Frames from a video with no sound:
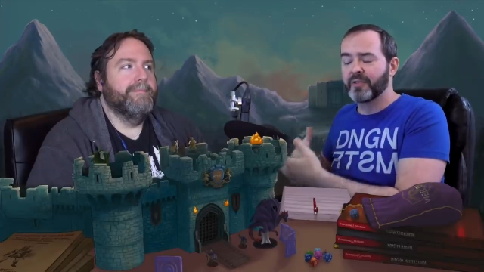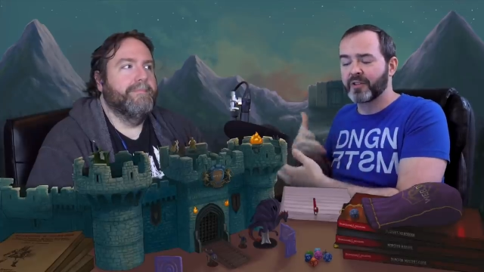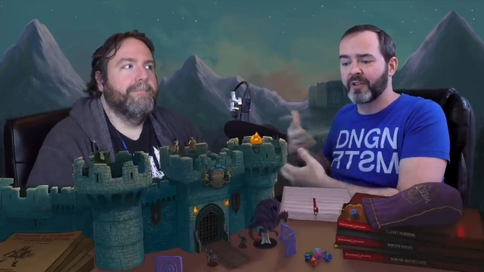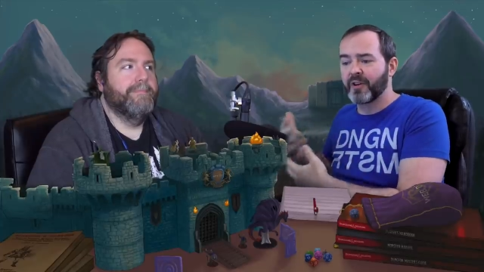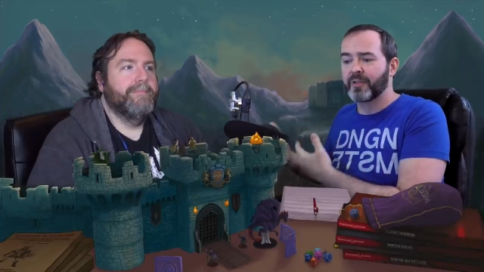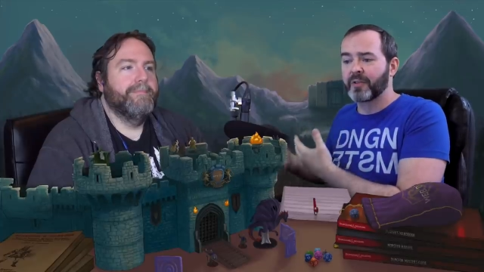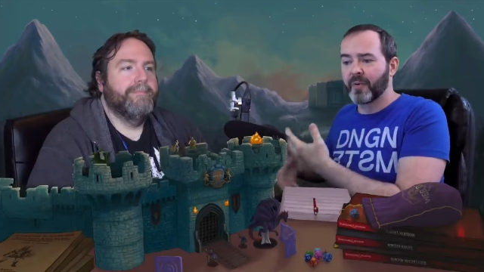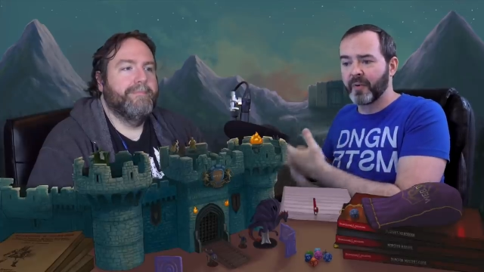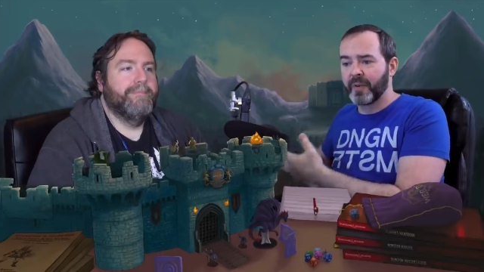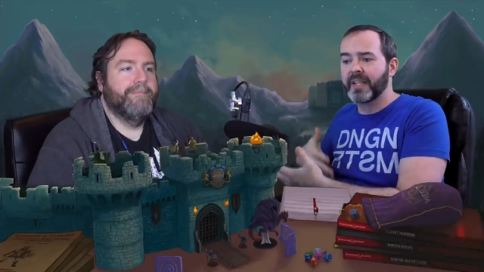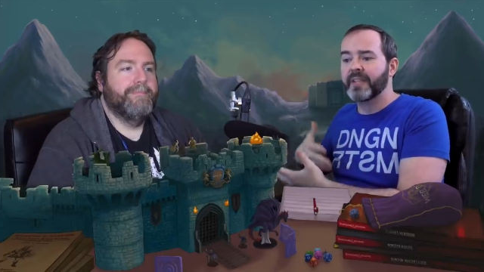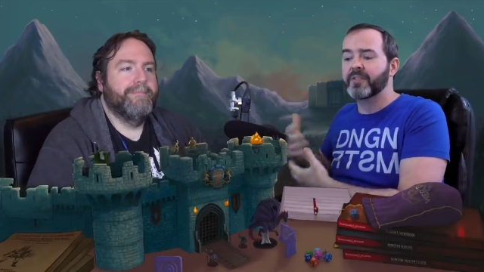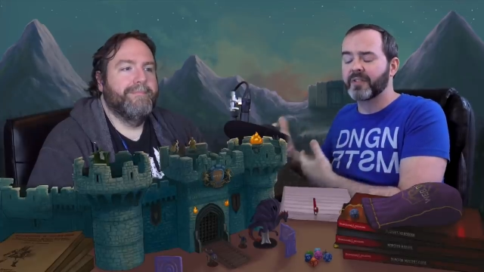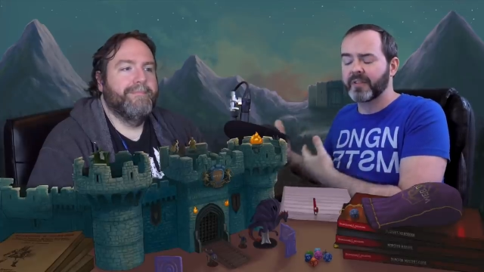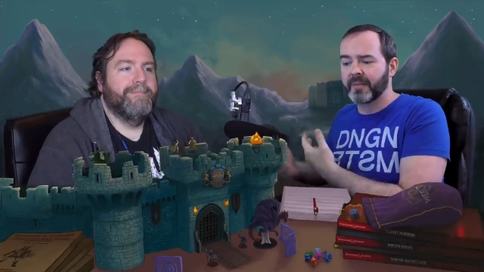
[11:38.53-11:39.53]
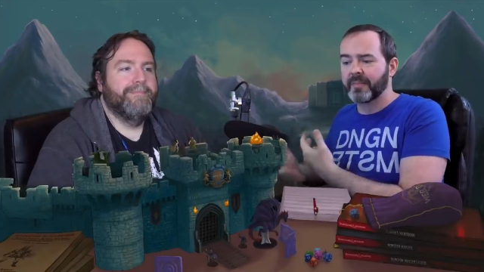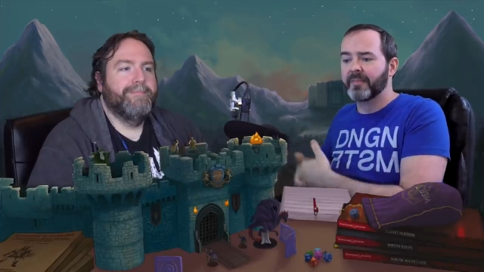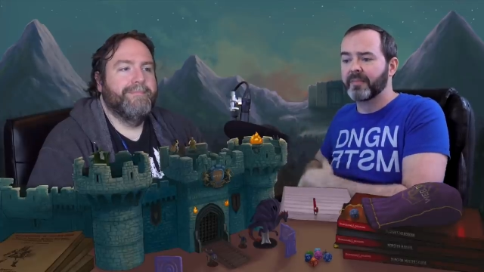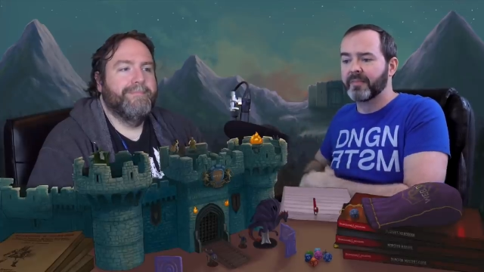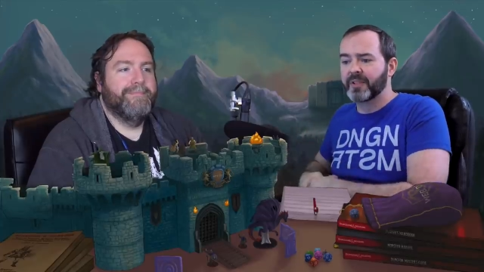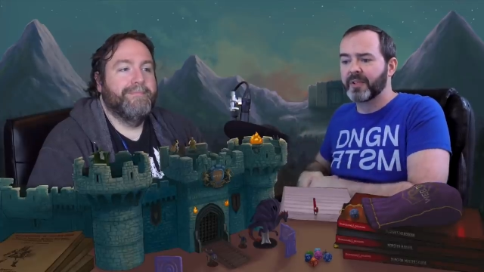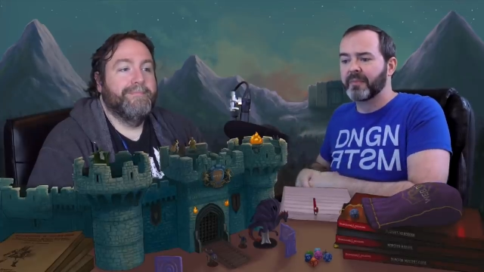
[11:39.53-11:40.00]
Speaker 1: start throwing in
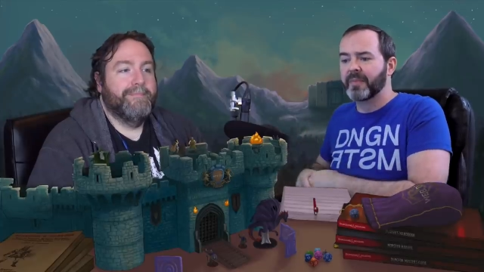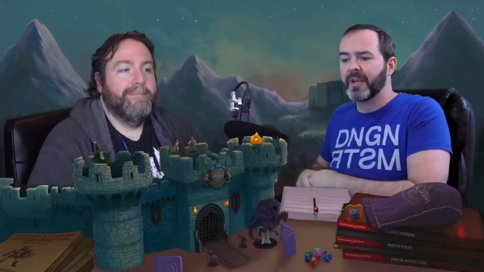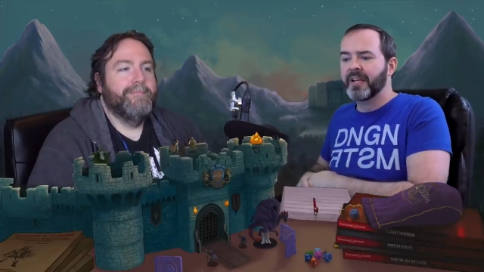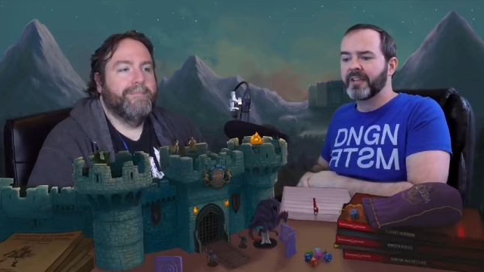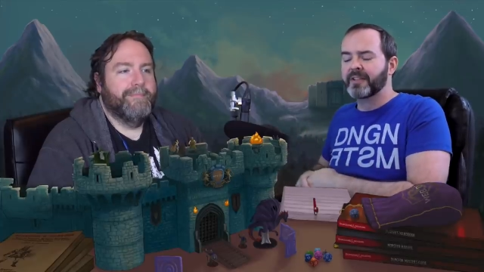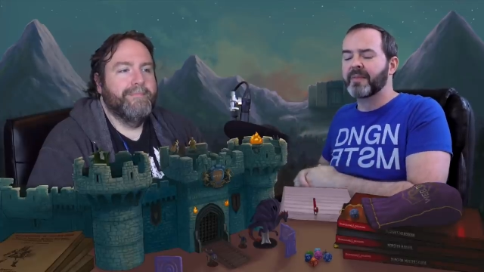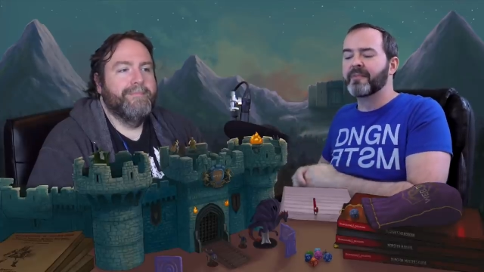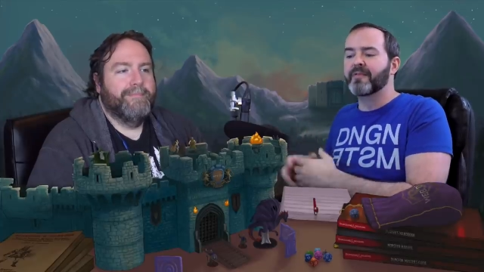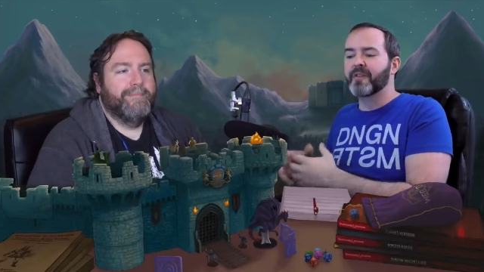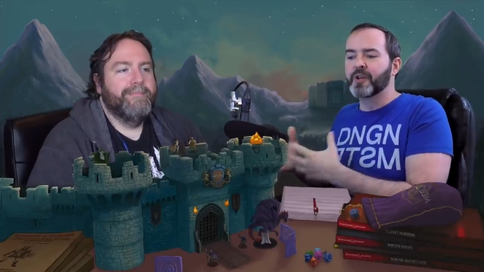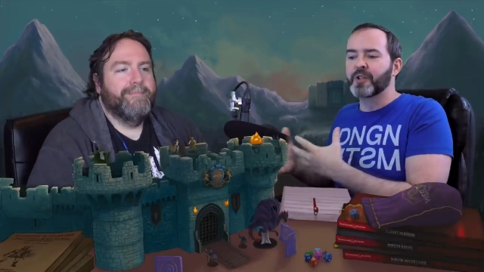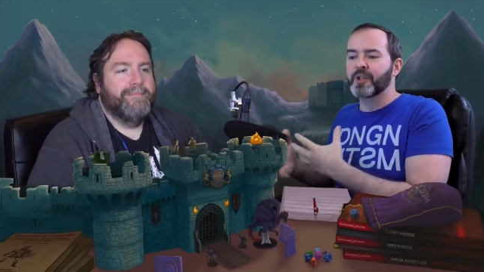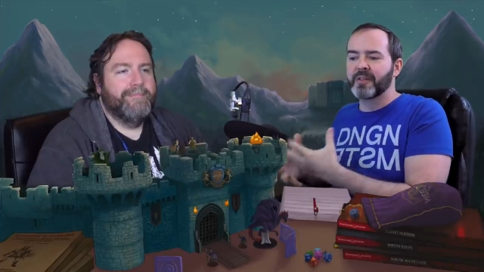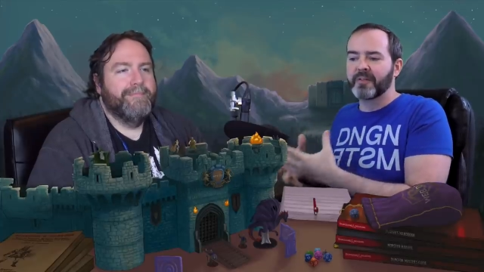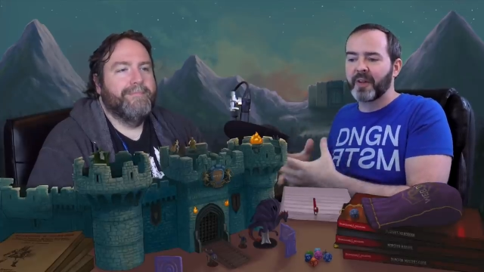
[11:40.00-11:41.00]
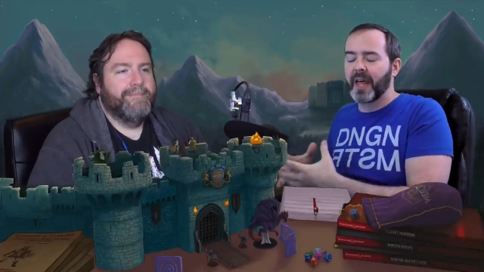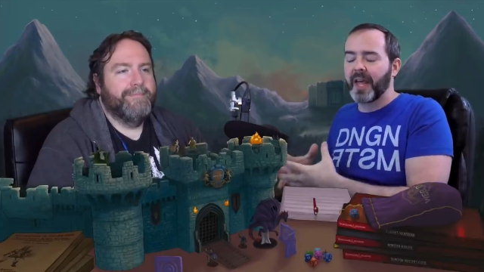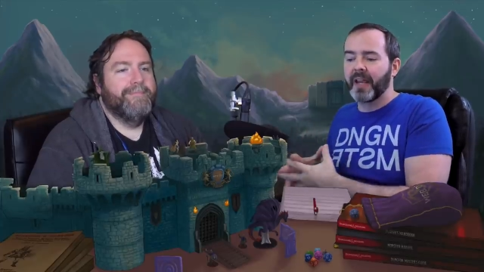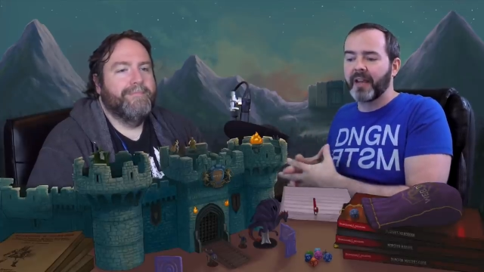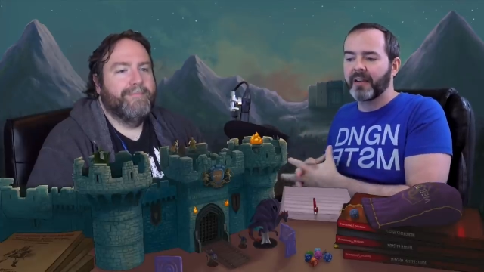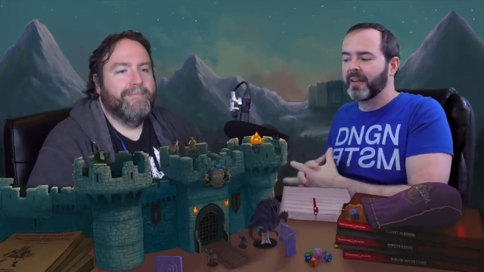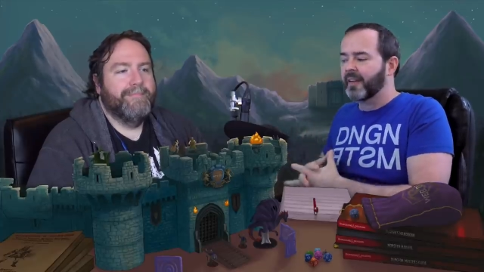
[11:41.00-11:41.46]
some some some version of
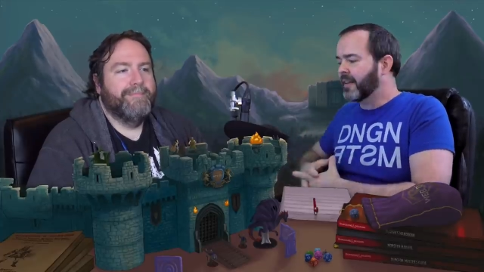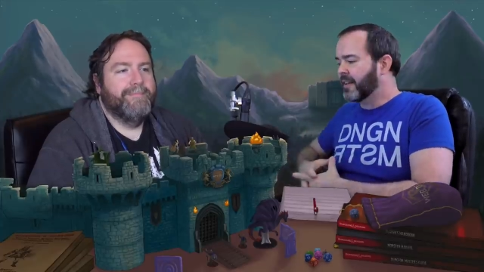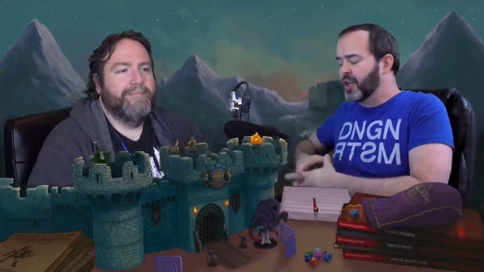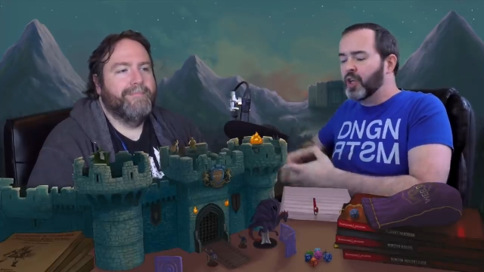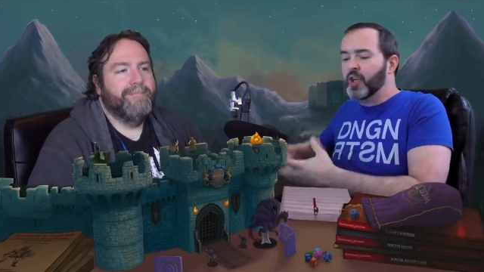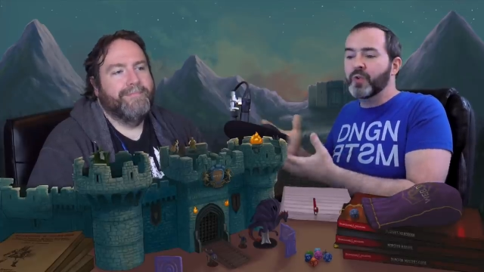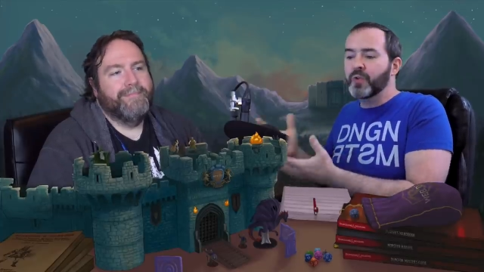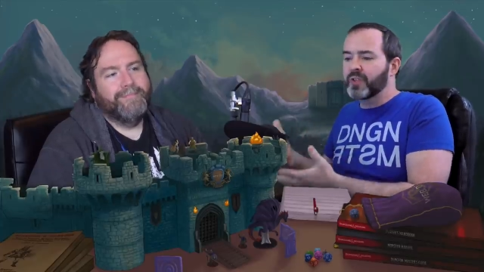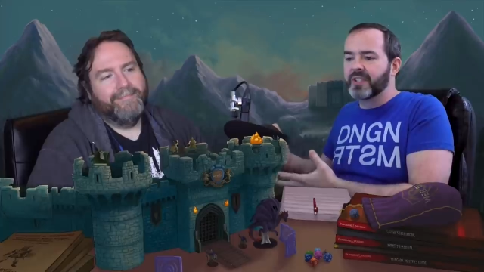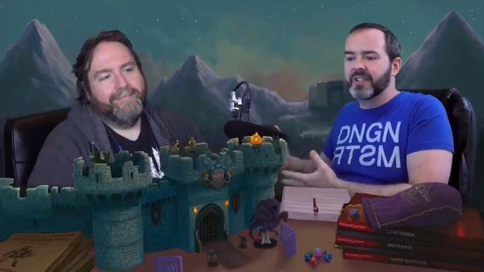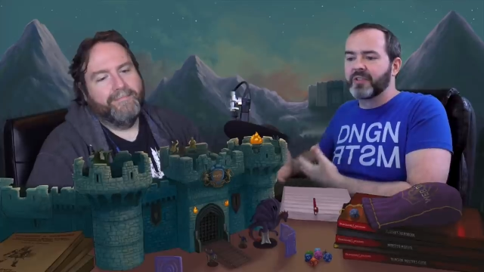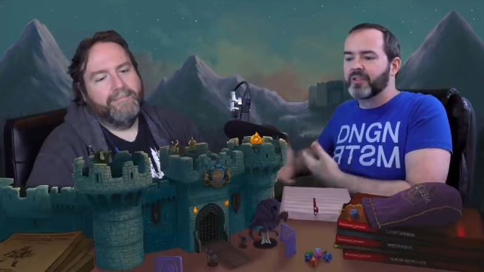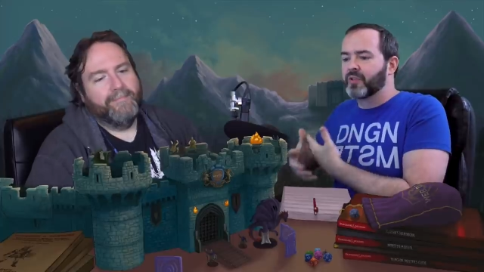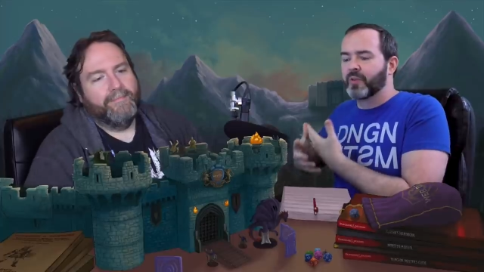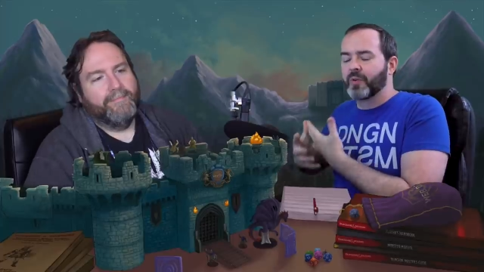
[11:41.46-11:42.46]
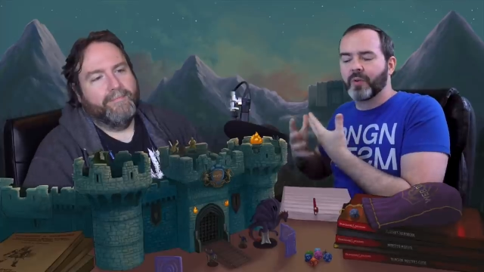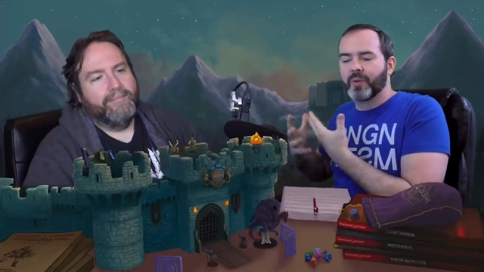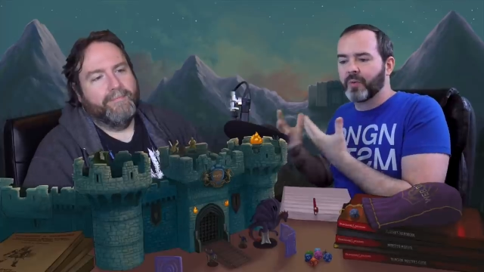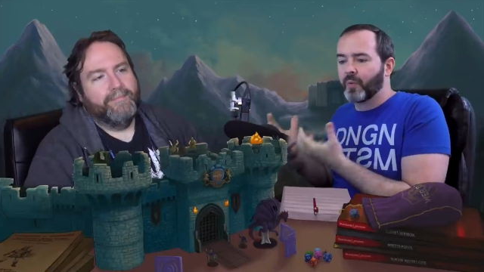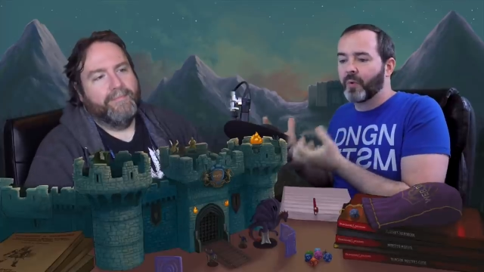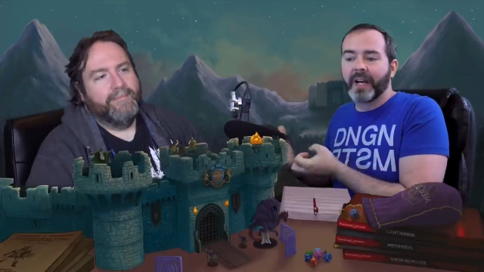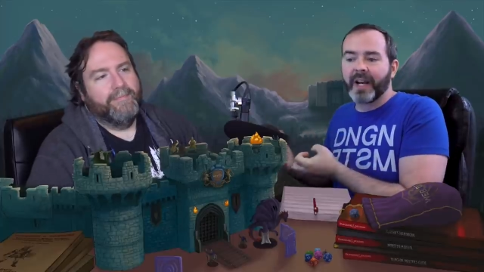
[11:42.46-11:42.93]
like oozes or
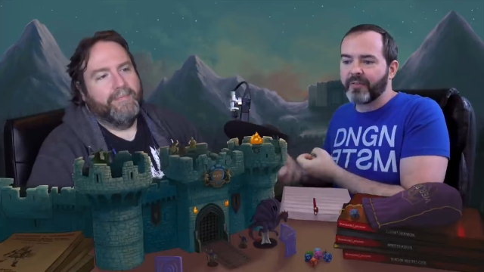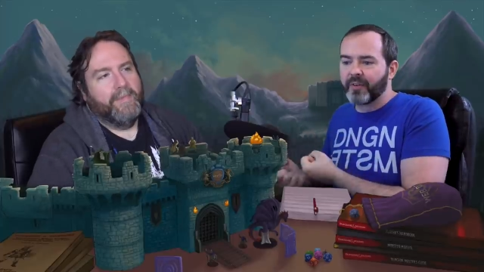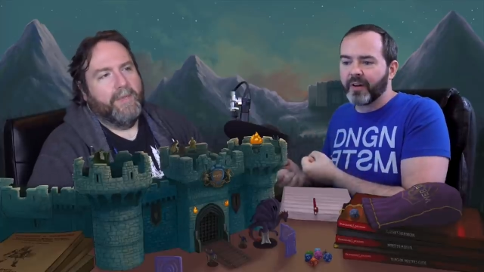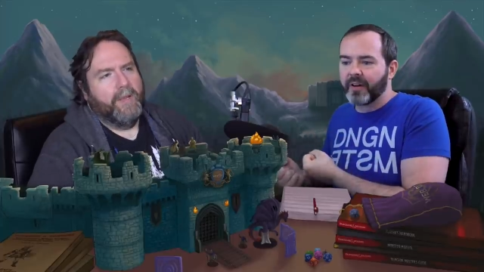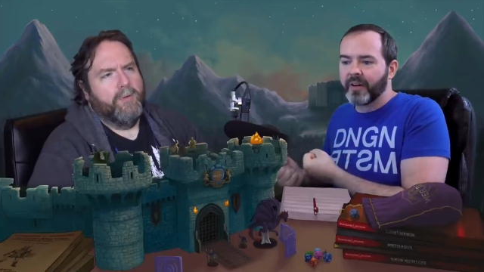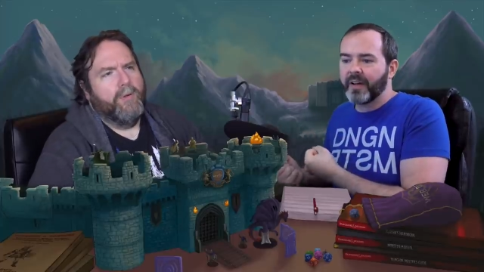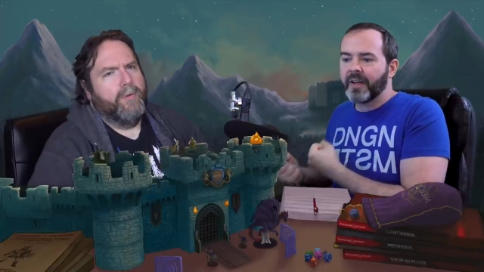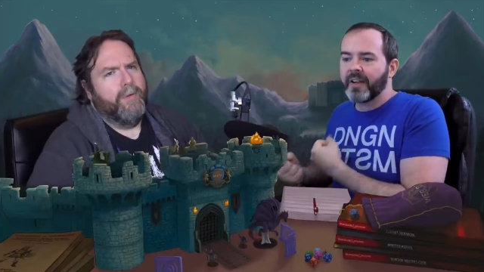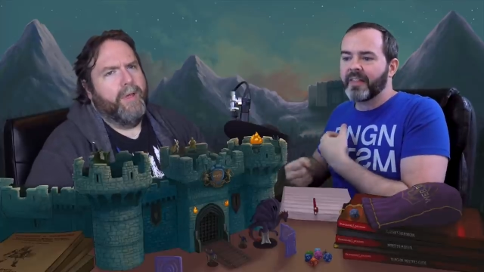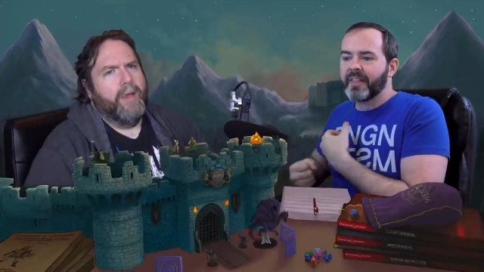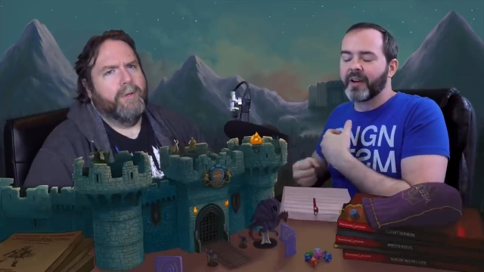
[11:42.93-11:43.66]
whatever oh, yeah.